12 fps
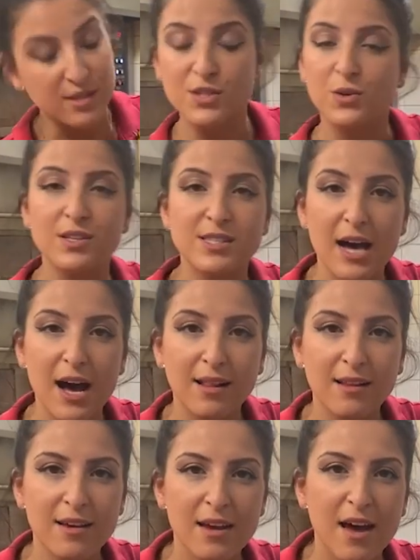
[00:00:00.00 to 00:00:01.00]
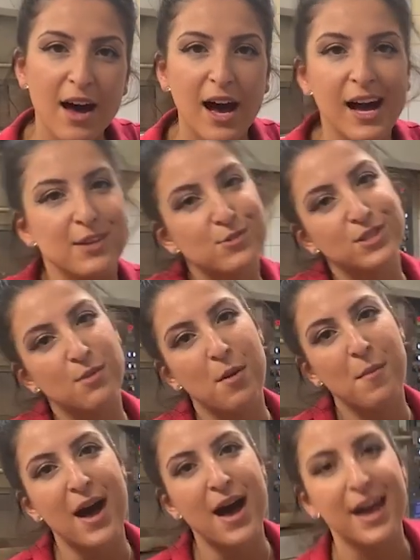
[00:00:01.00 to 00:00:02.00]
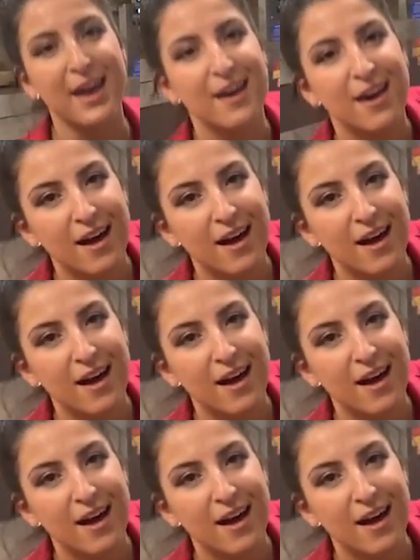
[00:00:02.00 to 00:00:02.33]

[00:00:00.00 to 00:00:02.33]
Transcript: and as you can tell, I do some of my